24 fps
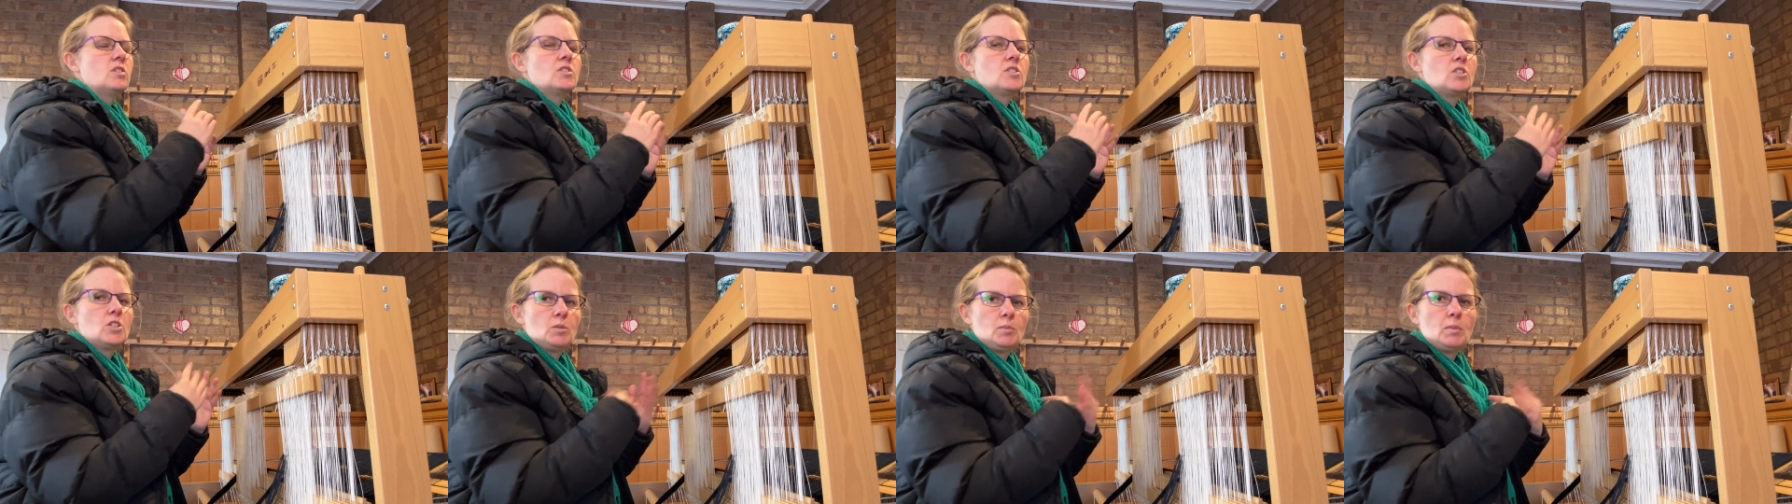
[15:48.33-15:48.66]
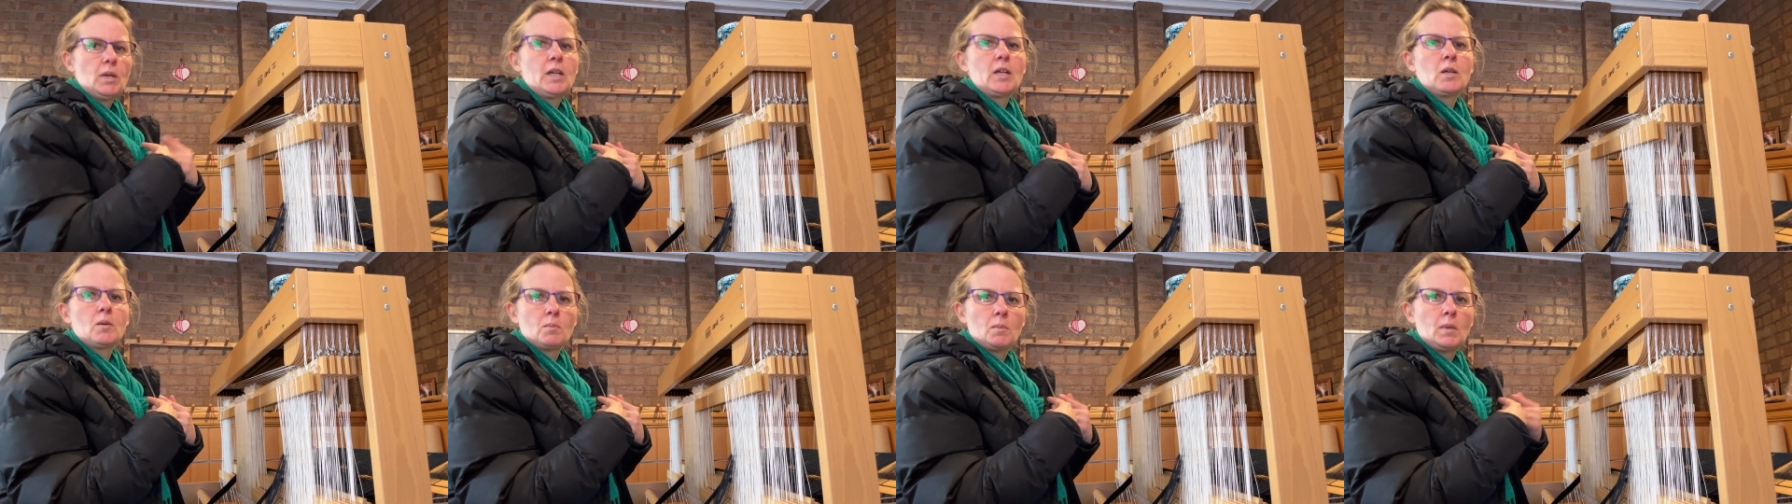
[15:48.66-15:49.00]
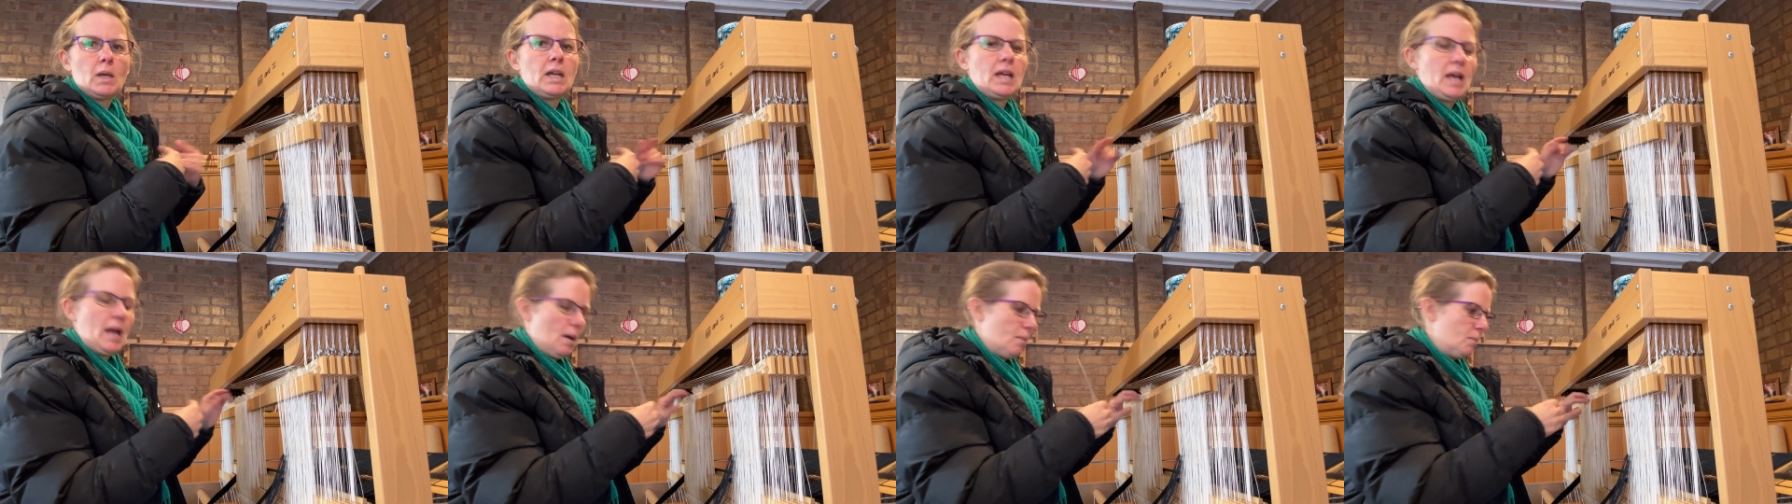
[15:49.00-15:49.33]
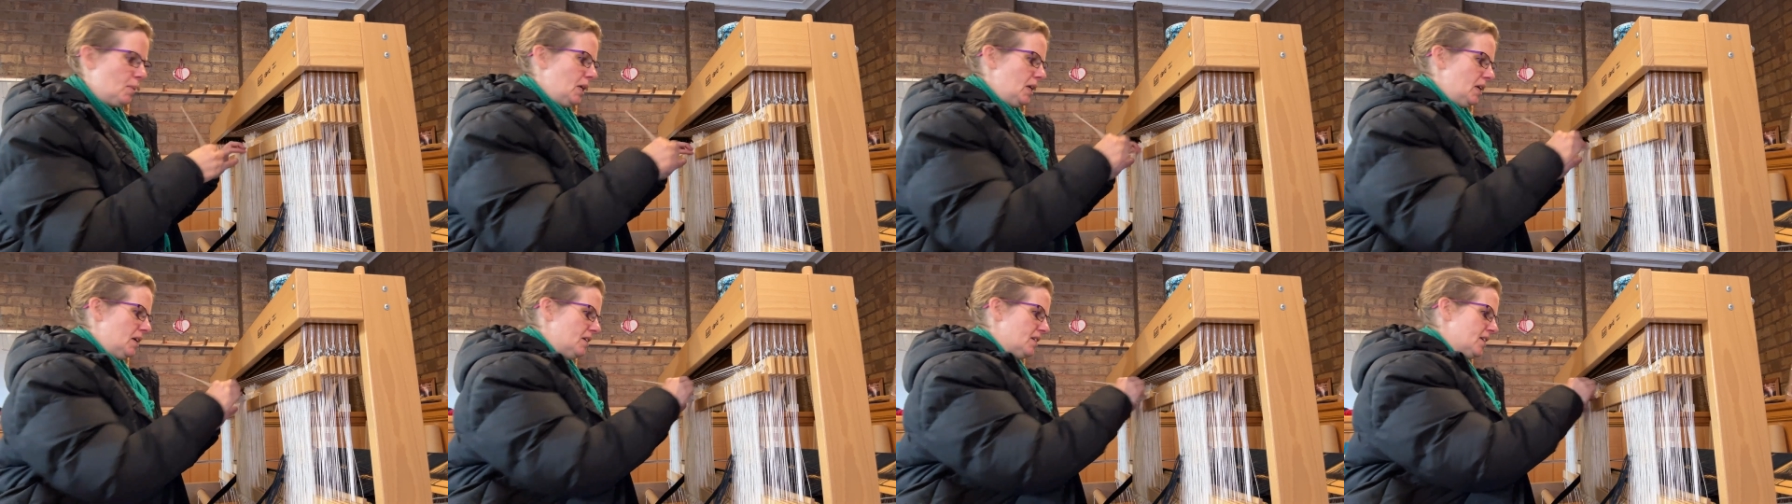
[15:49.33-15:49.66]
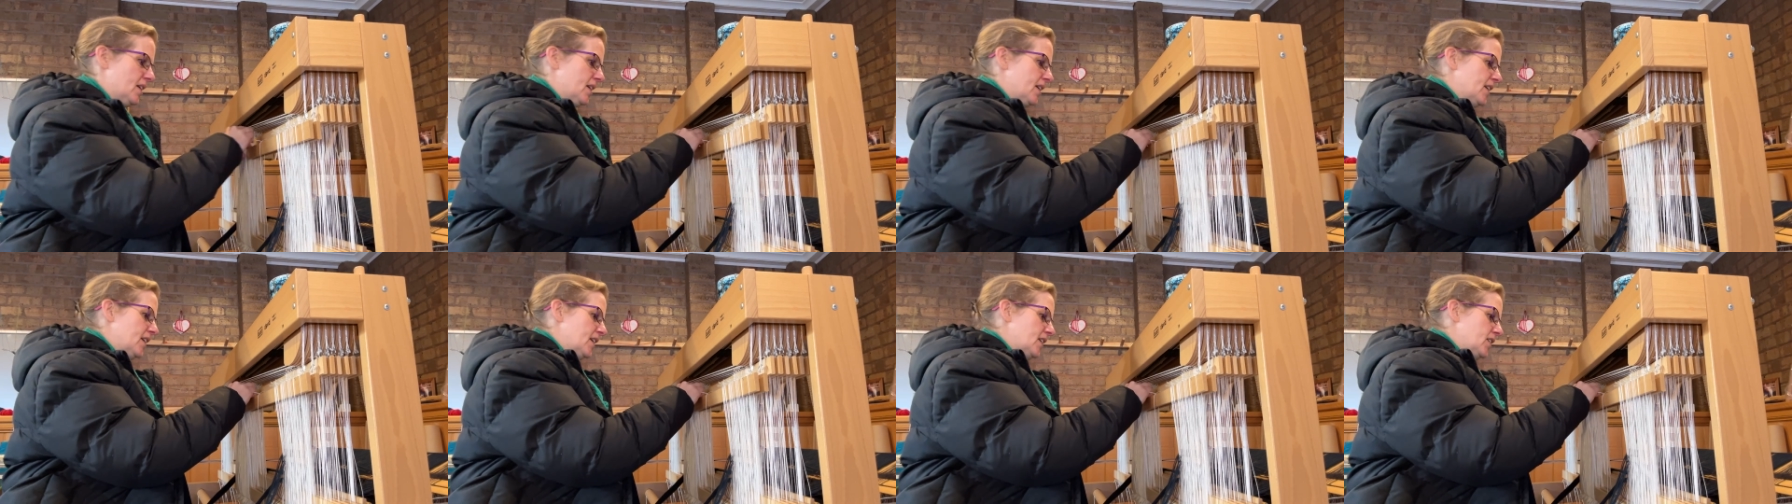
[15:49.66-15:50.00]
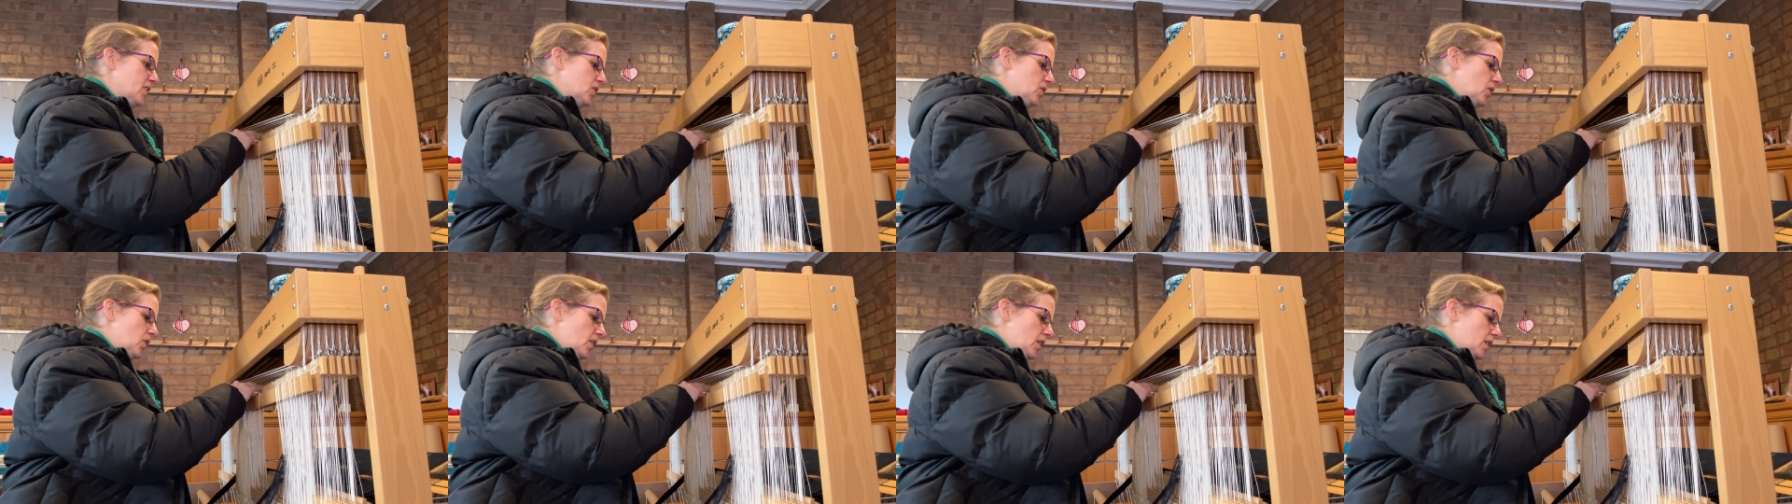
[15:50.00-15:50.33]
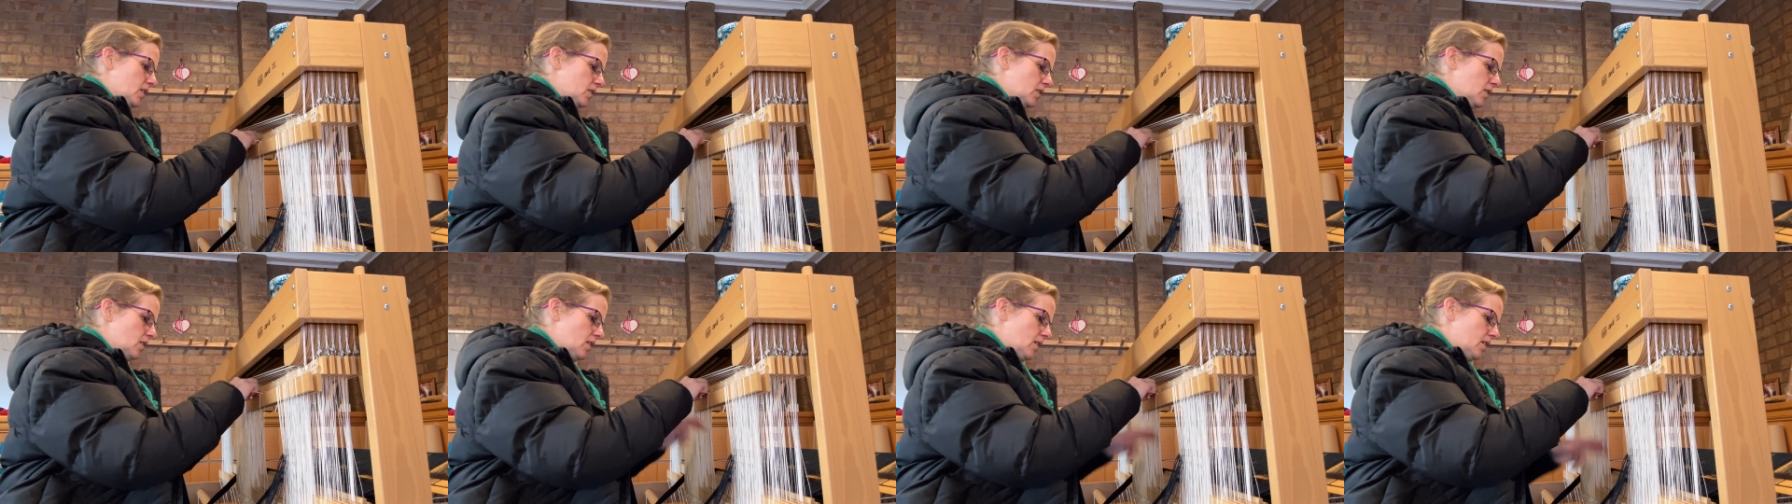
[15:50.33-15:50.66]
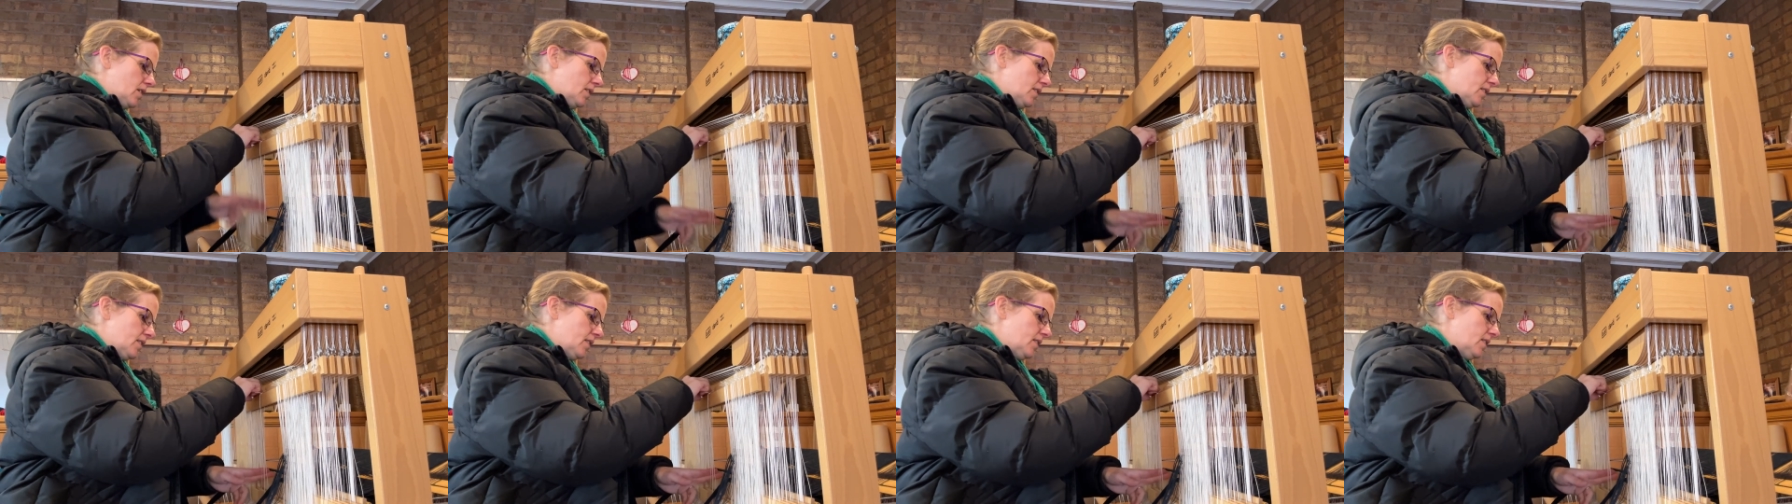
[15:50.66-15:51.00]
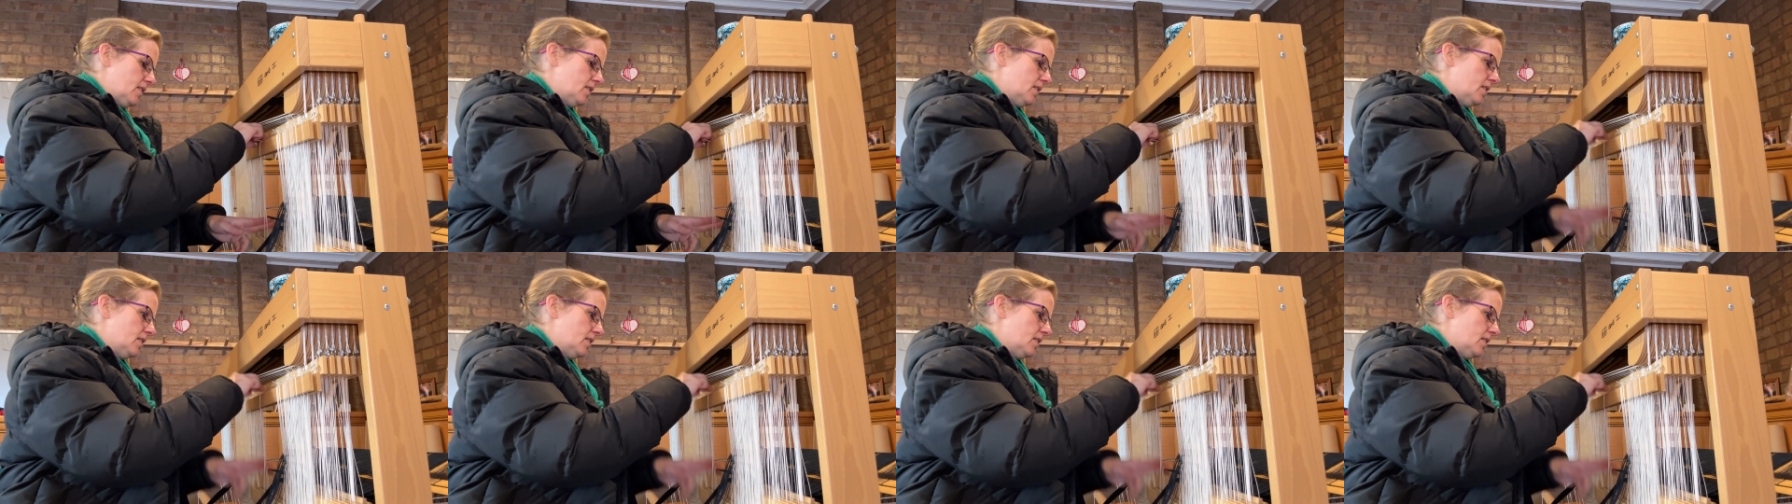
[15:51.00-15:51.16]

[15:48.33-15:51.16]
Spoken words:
to make me happy. So that's nice.